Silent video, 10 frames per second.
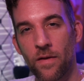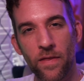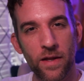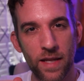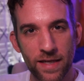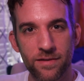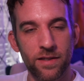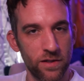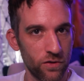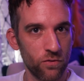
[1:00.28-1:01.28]
And then the next
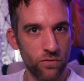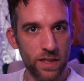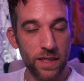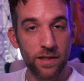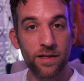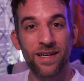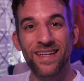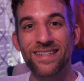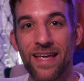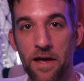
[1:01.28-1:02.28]
thing that you'll need
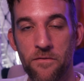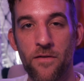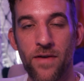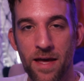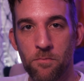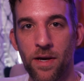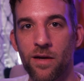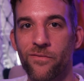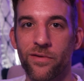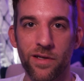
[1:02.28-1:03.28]
is
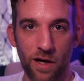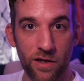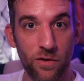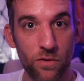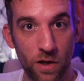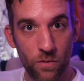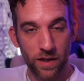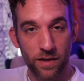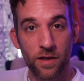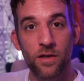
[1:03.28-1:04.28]
FFmpeg for the audio codec.